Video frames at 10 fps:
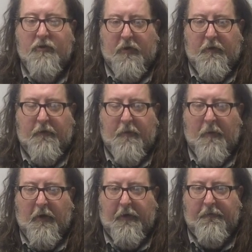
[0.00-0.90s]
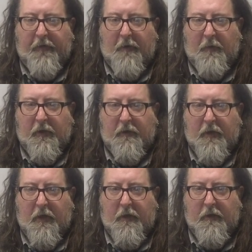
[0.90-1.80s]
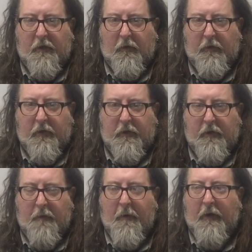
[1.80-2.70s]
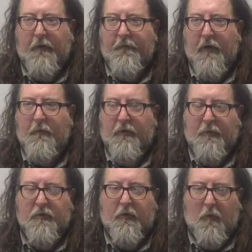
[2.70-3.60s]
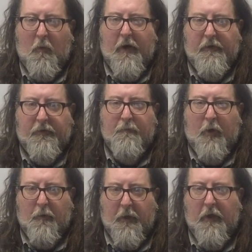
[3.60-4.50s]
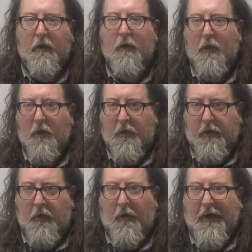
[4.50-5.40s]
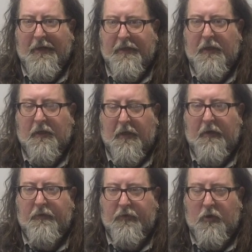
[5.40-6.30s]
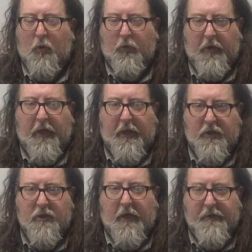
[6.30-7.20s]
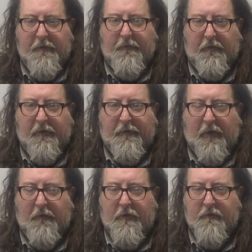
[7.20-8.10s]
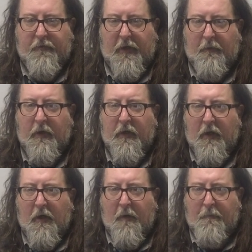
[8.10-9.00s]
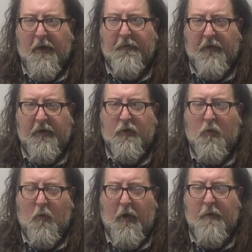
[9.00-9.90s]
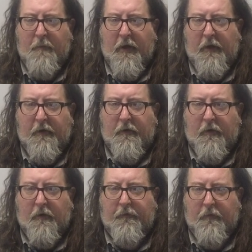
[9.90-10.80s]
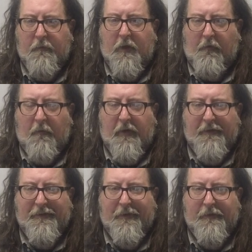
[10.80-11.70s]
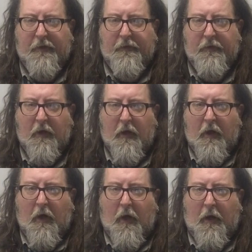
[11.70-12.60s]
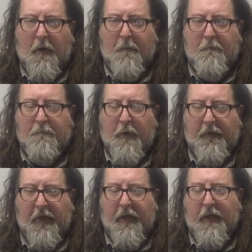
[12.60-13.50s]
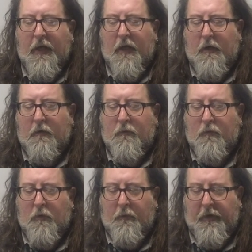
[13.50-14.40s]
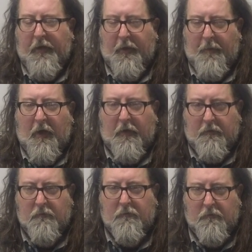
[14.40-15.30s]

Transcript: version of the American family that you know the, the American family, especially the white suburban, you know, idealized golden age 1950s television family, benefited quite a bit uh, from government assistance. Um, but then again, when we think about